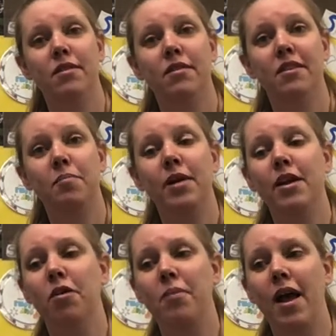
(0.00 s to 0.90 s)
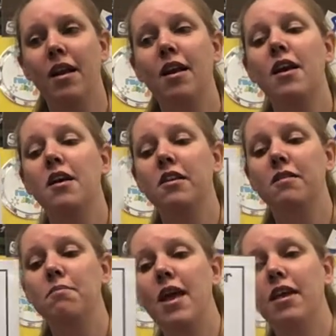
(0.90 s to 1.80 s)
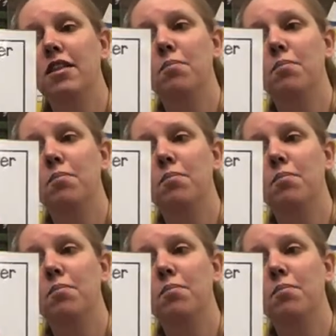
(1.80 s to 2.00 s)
This is a Play-Doh mat to make